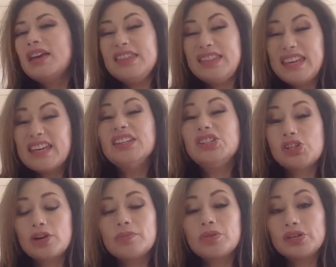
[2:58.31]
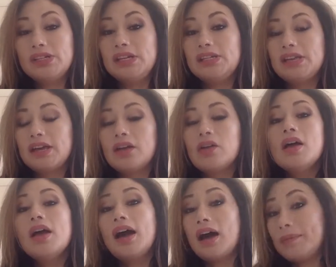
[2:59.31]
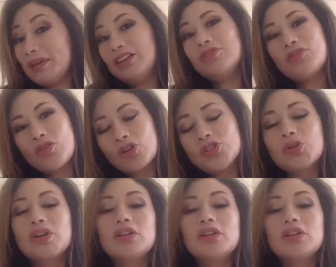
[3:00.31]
They can share more detail. And of course, you can